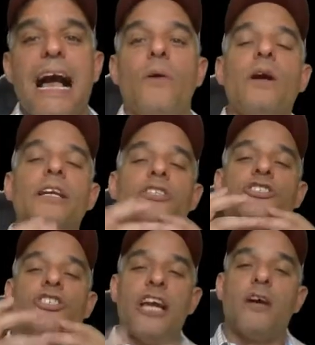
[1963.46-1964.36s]
I want to
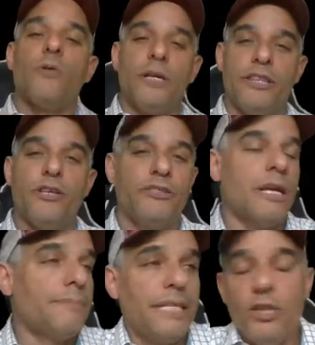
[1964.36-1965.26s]
share with you
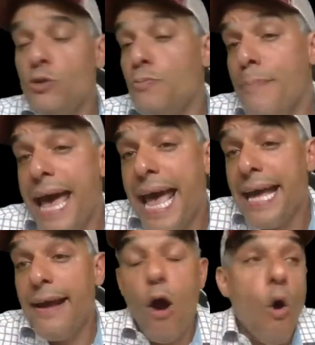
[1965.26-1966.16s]
something you
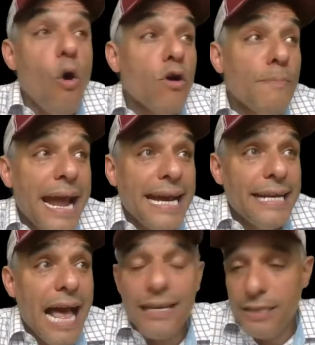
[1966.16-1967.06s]
may or may
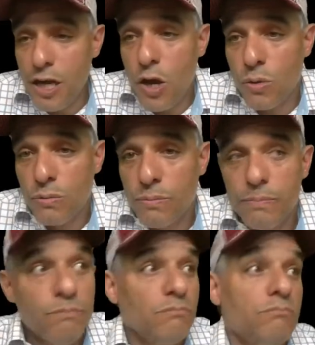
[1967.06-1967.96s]
not know.
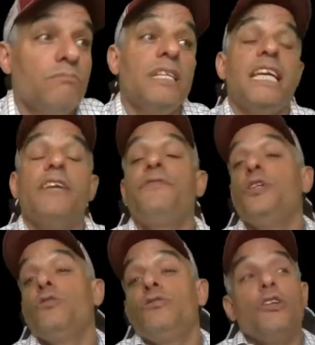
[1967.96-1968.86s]
If
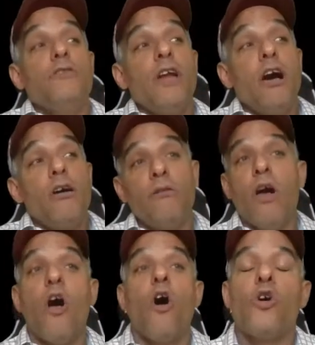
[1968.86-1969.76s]
you do know,
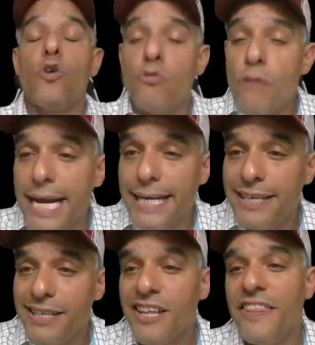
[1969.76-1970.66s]
great.
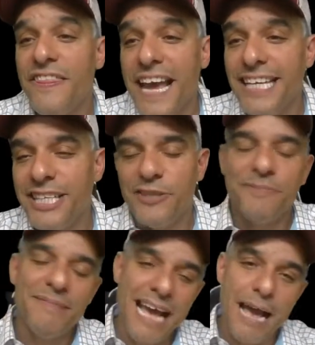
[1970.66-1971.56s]
Thank you.
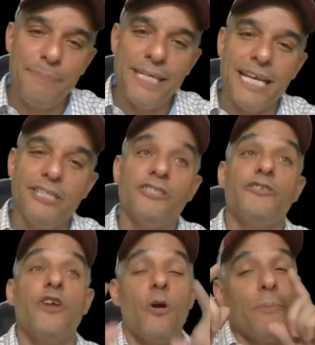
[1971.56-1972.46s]
Happy that you
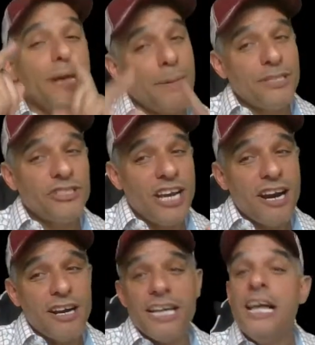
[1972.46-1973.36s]
do know. But I'm going to
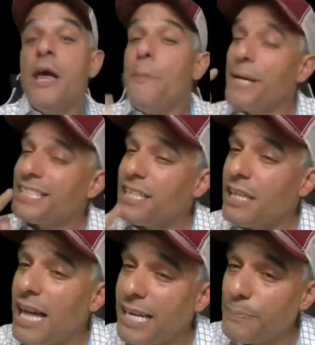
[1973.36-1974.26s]
share it because a
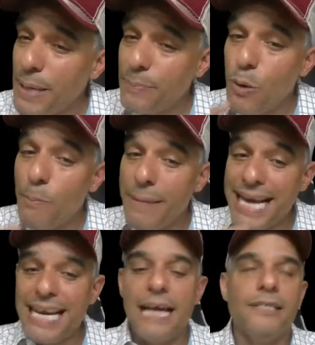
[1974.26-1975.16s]
lot of people
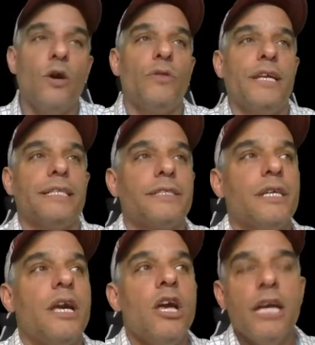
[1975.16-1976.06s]
may not know this.
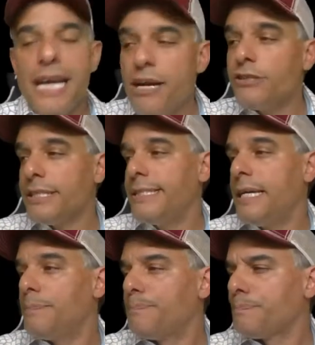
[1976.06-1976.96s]
Here's a tip.